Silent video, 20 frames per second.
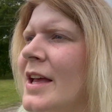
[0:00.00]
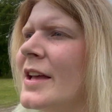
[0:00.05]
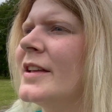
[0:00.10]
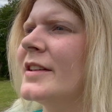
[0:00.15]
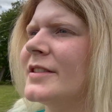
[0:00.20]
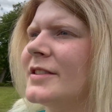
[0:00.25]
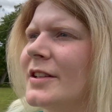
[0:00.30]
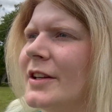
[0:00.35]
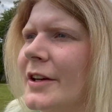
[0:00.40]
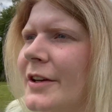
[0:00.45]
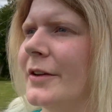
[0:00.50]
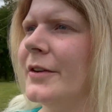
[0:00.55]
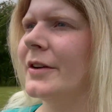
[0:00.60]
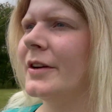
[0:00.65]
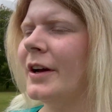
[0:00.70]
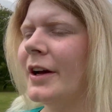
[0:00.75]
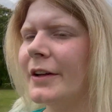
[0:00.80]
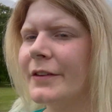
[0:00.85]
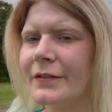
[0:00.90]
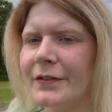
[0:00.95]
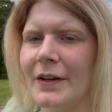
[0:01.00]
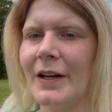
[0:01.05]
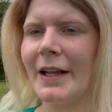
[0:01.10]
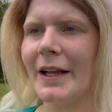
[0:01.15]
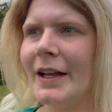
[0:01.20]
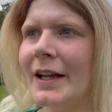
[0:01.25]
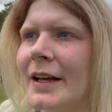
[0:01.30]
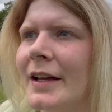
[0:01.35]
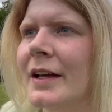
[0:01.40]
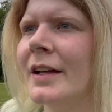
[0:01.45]
so
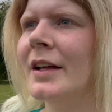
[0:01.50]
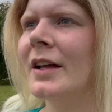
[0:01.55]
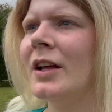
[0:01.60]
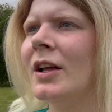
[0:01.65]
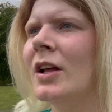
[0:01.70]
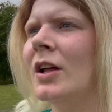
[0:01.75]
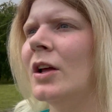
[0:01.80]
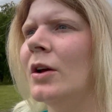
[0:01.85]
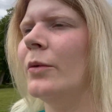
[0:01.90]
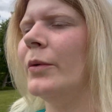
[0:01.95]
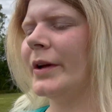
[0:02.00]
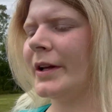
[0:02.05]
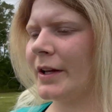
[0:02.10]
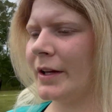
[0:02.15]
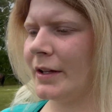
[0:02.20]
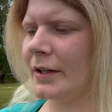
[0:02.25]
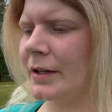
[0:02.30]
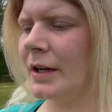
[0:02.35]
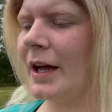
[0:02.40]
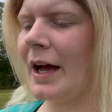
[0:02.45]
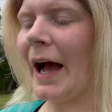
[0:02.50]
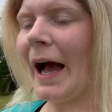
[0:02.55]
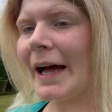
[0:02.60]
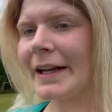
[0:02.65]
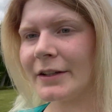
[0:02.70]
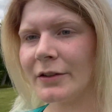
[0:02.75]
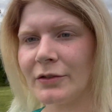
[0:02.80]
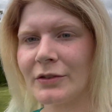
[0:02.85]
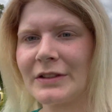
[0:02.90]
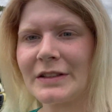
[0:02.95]
hopefully we can
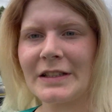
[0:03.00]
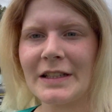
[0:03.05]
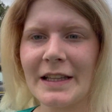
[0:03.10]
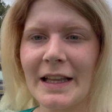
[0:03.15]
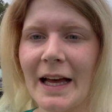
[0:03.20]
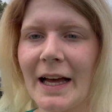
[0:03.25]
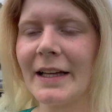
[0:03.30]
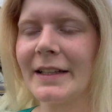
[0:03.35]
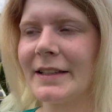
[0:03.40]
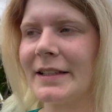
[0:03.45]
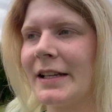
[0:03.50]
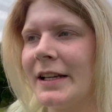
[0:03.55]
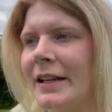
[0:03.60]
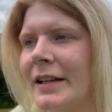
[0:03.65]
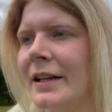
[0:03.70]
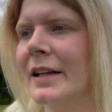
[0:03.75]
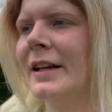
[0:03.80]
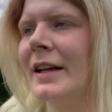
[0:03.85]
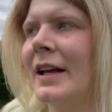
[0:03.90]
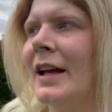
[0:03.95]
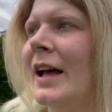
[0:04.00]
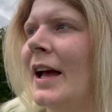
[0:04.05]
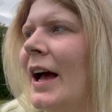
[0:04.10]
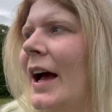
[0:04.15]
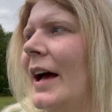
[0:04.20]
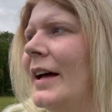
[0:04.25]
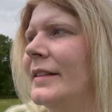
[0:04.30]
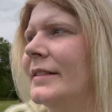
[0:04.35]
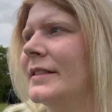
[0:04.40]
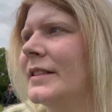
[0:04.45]
add on to that.
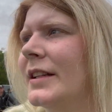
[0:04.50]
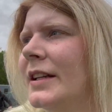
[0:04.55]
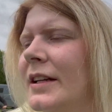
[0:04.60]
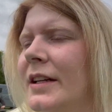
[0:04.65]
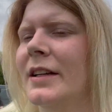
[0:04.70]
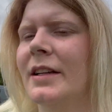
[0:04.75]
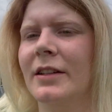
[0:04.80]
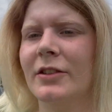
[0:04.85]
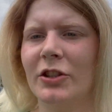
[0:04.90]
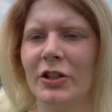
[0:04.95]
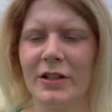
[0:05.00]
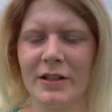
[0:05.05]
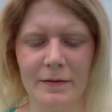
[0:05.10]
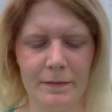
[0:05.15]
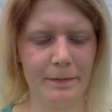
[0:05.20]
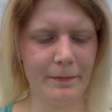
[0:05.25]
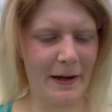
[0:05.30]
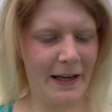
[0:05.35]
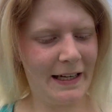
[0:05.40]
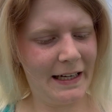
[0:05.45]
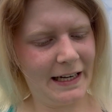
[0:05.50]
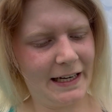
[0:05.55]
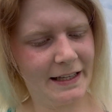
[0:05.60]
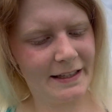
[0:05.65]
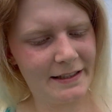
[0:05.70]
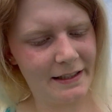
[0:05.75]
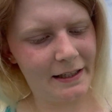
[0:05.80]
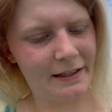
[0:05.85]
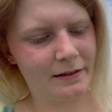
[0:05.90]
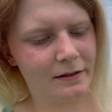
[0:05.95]
And just mainly
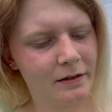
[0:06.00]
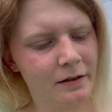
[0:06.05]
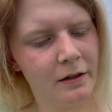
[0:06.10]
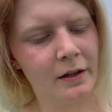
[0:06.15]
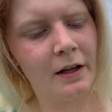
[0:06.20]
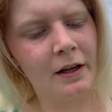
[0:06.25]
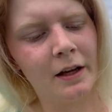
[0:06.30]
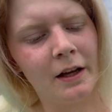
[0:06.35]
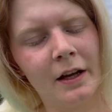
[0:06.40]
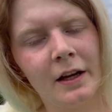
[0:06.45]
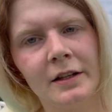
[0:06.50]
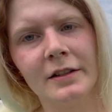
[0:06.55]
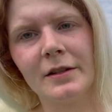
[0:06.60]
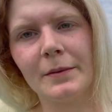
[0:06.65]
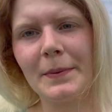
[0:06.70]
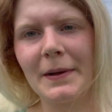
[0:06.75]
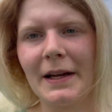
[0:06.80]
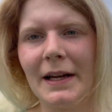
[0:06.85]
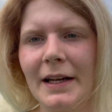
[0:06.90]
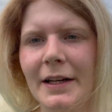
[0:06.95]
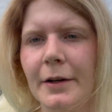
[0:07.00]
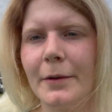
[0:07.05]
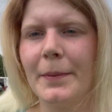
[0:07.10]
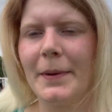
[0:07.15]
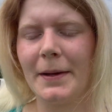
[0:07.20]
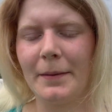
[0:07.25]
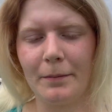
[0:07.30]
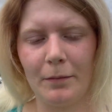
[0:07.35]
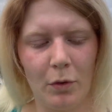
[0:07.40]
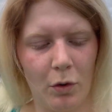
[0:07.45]
says to be a little
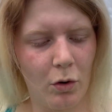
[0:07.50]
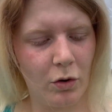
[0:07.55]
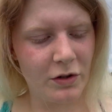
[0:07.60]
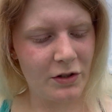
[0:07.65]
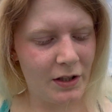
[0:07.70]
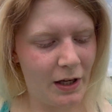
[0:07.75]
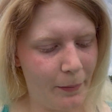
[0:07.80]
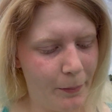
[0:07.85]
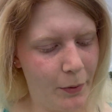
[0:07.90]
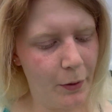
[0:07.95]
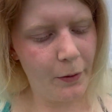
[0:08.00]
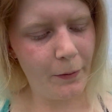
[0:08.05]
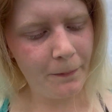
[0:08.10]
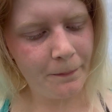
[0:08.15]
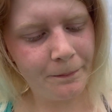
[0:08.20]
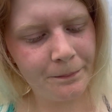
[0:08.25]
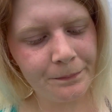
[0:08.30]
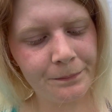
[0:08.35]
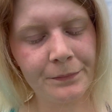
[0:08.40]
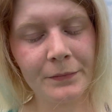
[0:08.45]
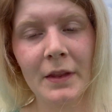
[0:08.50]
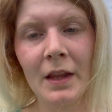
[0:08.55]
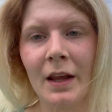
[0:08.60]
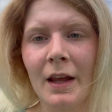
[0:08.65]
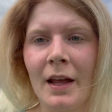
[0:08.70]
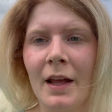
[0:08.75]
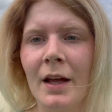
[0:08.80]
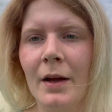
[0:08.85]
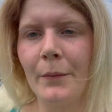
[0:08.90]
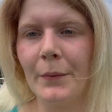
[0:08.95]
bit more supple,
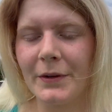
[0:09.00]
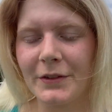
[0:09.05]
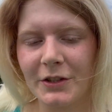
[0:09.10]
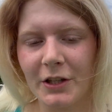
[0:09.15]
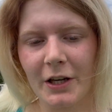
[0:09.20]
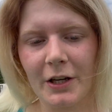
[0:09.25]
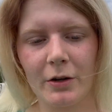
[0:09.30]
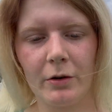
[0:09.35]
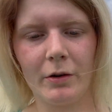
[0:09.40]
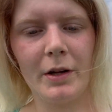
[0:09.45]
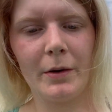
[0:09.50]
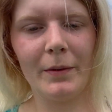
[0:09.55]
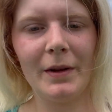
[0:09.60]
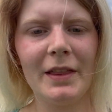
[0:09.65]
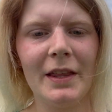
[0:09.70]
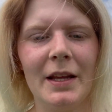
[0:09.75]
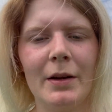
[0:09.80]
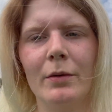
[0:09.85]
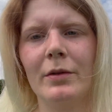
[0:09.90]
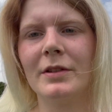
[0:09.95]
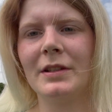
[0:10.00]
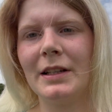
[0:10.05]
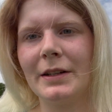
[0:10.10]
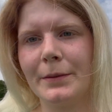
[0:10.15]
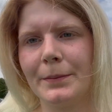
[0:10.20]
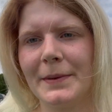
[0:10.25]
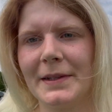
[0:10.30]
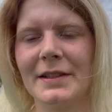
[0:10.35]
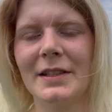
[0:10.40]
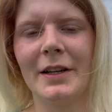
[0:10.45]
which I agree with. He was a little
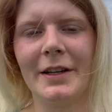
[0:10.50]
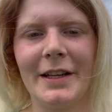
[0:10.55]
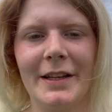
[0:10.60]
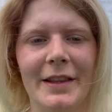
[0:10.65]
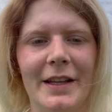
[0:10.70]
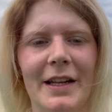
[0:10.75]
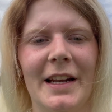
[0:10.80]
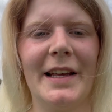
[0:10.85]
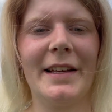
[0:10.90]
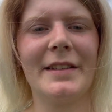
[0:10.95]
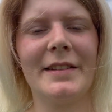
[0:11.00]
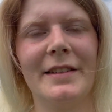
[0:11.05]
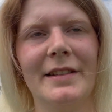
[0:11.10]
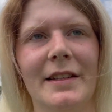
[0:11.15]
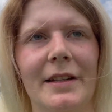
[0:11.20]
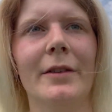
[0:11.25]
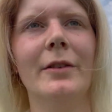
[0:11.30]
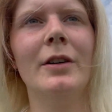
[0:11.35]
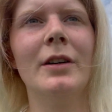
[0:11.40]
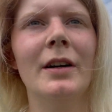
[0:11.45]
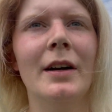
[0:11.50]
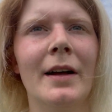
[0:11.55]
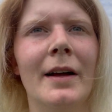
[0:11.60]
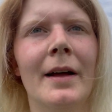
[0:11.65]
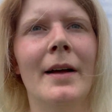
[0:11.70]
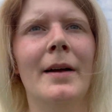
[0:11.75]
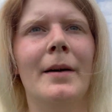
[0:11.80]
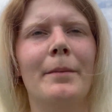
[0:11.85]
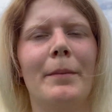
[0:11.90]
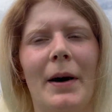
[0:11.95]
bit tight in the neck still,
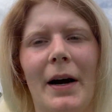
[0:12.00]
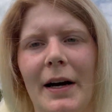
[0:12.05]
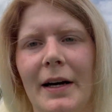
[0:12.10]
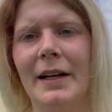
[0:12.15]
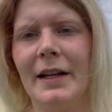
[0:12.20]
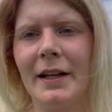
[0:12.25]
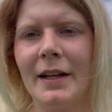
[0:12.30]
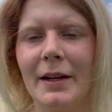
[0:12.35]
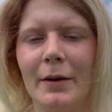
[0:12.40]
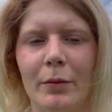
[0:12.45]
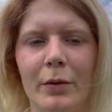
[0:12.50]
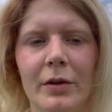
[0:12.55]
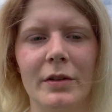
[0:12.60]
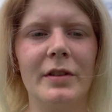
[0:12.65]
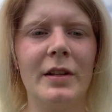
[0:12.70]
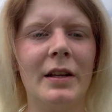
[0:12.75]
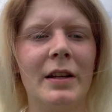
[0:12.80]
but he was